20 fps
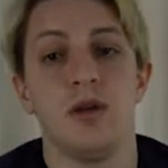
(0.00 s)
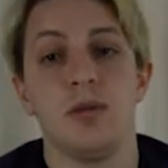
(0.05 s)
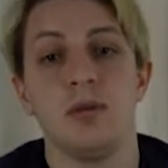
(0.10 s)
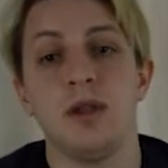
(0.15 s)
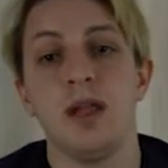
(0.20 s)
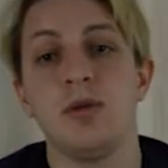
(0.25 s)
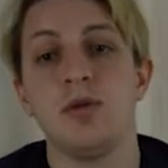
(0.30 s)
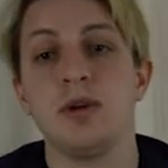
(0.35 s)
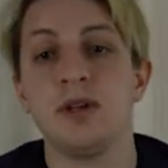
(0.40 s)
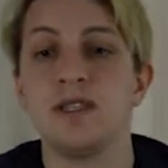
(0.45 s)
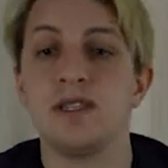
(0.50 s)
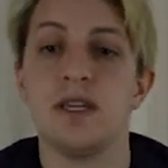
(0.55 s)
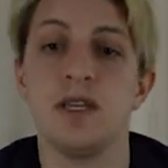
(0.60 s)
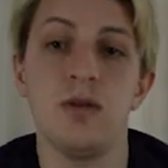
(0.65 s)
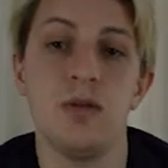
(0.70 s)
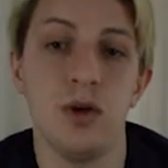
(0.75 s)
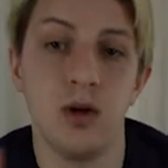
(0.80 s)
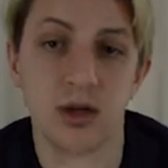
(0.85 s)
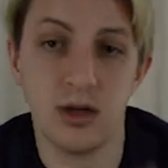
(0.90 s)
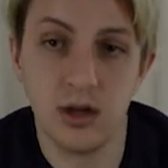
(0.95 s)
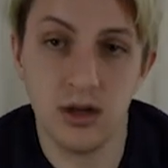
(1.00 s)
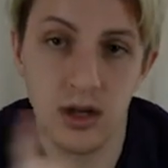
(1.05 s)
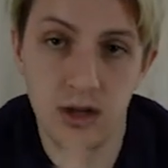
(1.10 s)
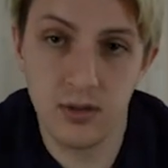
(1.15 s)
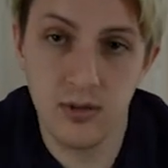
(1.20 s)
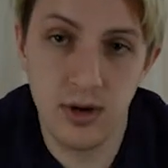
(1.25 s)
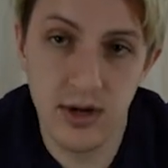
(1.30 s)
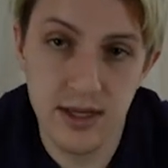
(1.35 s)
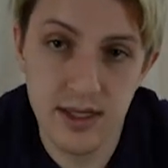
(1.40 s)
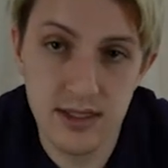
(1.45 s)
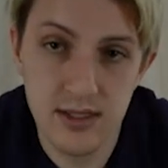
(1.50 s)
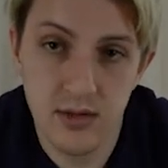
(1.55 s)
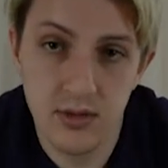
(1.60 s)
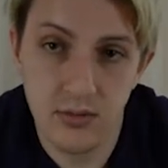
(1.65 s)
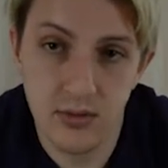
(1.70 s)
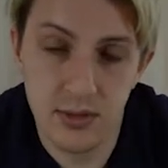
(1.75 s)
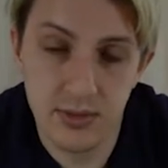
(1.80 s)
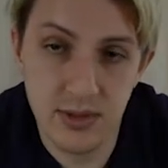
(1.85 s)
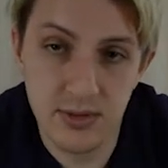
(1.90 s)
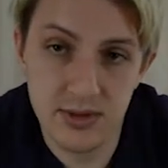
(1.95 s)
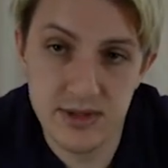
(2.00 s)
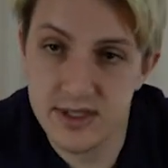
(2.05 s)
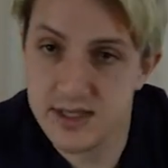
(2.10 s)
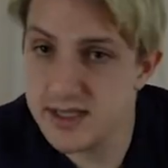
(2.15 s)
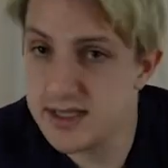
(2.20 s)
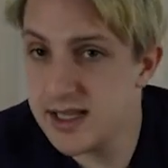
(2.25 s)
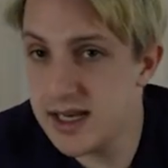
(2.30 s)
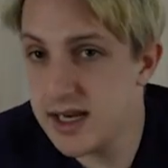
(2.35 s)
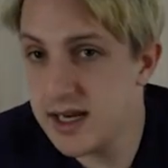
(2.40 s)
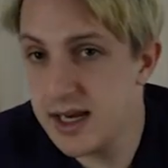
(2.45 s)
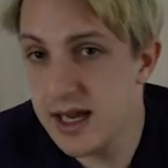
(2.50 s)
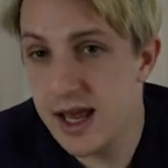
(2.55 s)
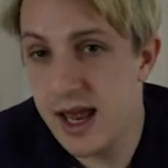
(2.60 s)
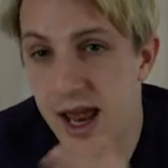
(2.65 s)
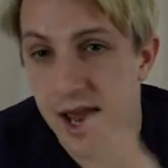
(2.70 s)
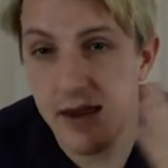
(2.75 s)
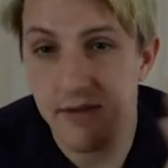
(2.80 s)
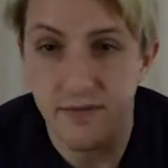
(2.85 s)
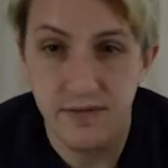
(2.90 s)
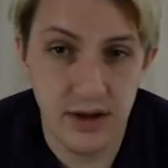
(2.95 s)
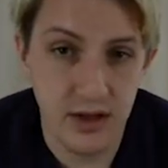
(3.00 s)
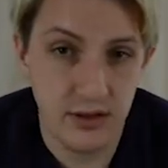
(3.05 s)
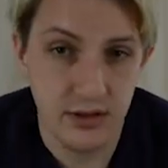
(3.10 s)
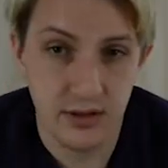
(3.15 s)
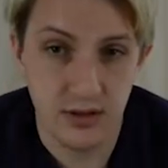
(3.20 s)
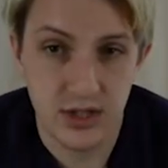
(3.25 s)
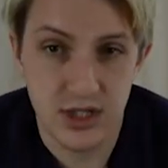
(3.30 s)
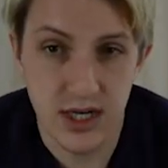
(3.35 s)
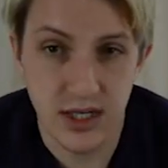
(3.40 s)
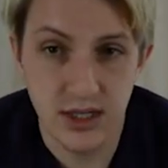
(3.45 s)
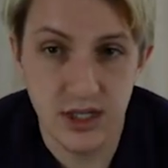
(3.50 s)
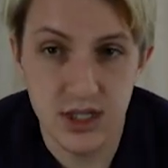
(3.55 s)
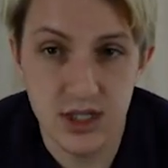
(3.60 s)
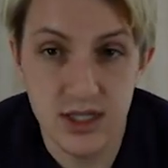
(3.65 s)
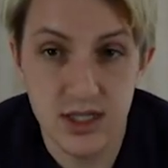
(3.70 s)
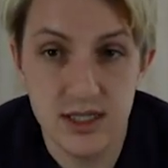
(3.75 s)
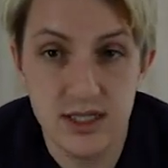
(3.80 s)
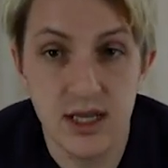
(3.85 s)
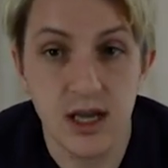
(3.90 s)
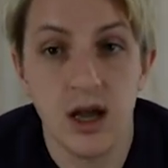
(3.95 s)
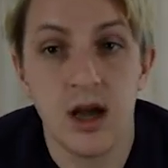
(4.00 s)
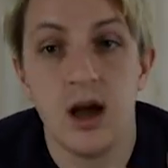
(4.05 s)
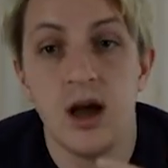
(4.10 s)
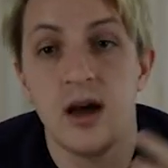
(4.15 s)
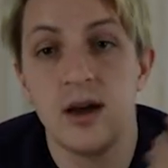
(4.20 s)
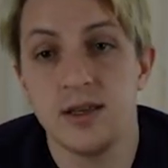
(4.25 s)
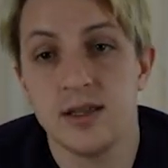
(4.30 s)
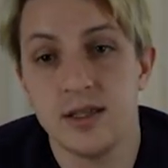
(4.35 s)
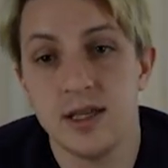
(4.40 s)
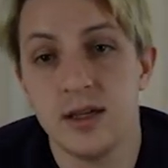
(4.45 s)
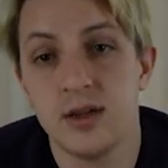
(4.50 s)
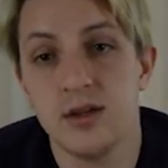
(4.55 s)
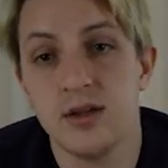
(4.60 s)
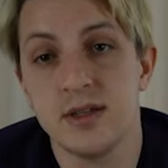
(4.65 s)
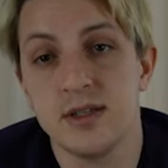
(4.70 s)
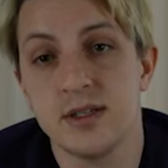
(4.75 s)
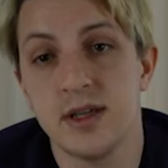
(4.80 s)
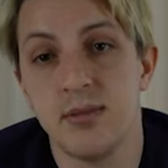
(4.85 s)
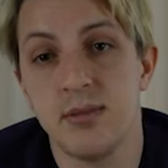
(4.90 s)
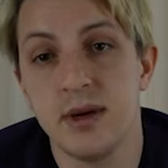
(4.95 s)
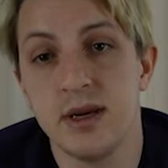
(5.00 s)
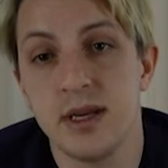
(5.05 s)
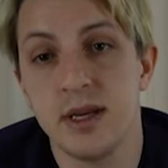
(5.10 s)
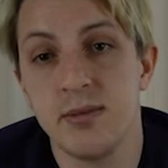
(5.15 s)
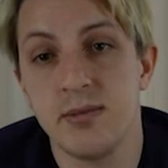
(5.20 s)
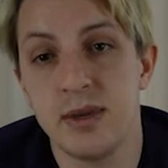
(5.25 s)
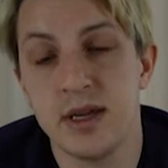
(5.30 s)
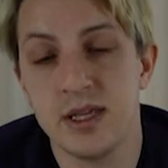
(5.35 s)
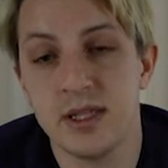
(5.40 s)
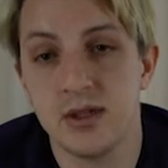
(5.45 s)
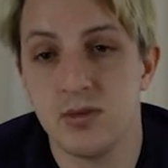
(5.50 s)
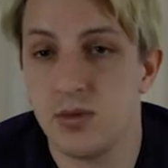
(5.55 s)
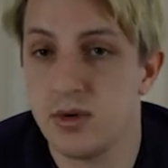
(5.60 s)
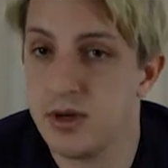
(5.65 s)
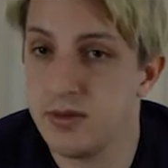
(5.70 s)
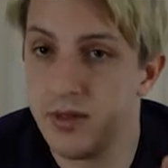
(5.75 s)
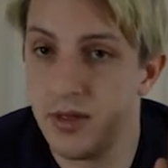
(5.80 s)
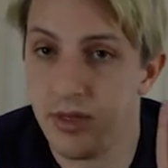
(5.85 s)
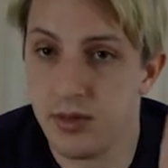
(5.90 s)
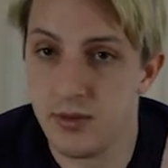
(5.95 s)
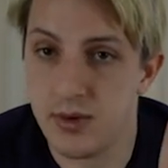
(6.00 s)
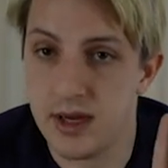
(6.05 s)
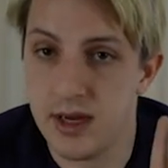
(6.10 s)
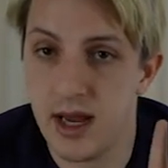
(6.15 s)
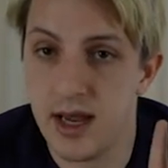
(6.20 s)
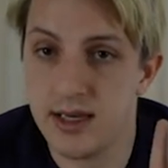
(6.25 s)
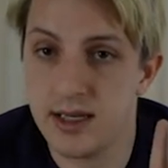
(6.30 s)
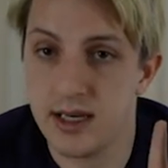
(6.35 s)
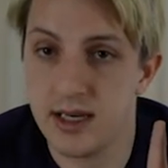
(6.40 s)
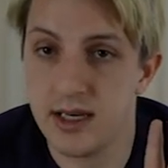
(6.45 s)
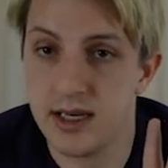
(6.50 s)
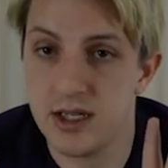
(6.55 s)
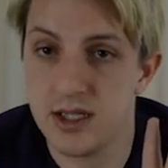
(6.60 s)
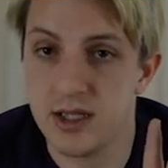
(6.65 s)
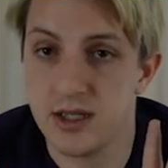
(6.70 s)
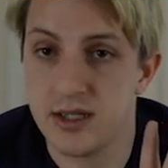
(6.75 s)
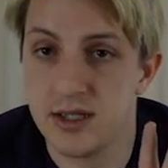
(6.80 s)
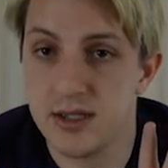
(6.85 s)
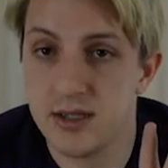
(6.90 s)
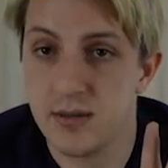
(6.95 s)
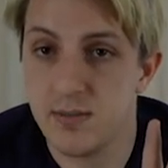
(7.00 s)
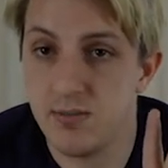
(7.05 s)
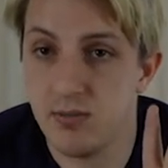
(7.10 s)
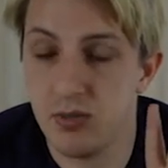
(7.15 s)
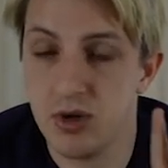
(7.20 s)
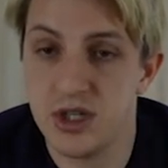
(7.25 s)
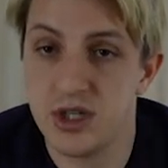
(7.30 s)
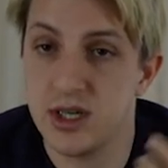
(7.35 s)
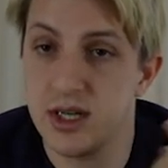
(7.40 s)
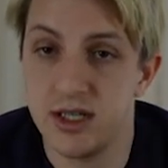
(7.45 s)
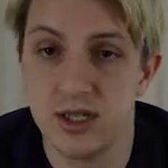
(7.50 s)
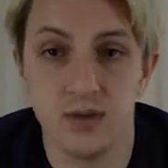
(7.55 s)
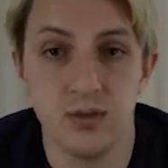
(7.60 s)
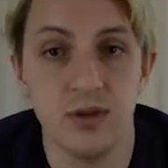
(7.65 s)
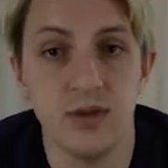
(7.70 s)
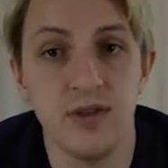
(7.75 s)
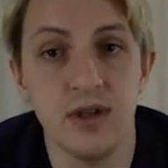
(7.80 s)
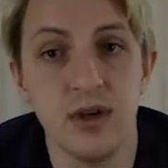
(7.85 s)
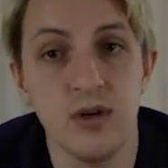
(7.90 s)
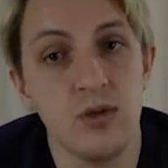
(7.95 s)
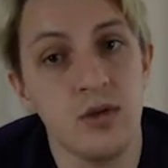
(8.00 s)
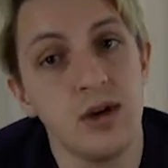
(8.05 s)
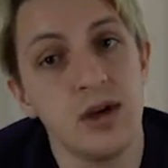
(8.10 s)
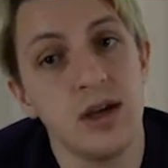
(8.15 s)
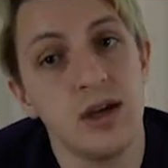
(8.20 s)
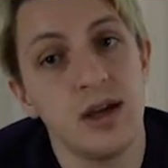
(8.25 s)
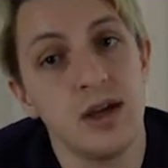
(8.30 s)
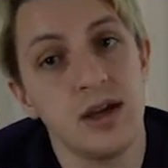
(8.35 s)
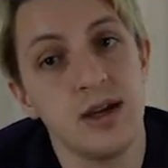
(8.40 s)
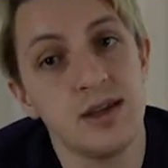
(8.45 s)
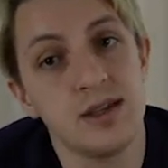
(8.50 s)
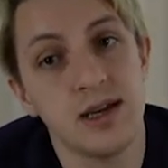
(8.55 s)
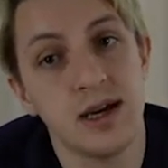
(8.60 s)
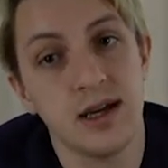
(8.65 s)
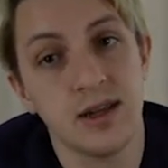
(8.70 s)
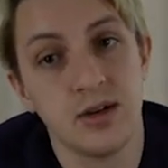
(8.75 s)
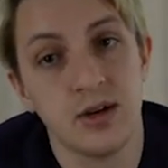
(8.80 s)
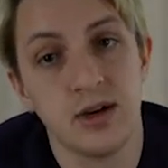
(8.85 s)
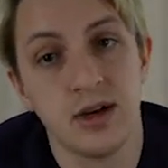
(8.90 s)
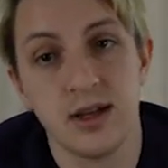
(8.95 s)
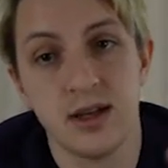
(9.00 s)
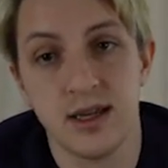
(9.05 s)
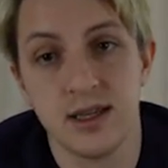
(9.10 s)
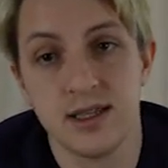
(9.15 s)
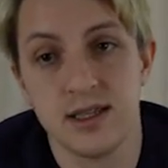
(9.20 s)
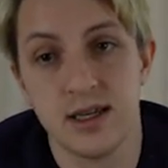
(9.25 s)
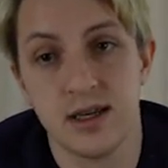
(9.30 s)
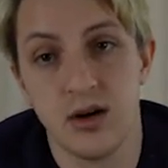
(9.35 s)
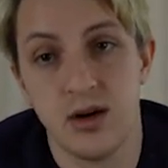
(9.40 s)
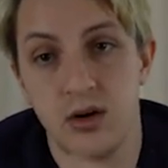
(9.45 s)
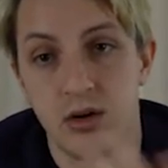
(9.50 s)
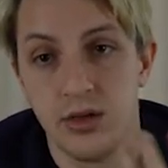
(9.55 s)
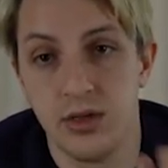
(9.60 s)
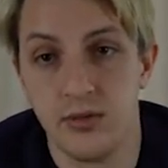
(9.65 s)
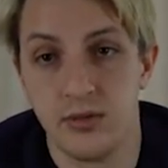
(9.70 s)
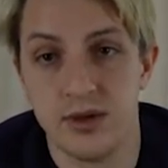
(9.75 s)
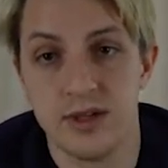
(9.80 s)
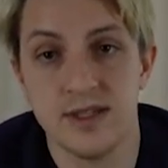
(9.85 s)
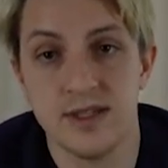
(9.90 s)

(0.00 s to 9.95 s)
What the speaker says: Play will continue on clockwise while people succeed and fail their challenges until somebody meets one of the 3 end conditions, which again to review is either collecting all 3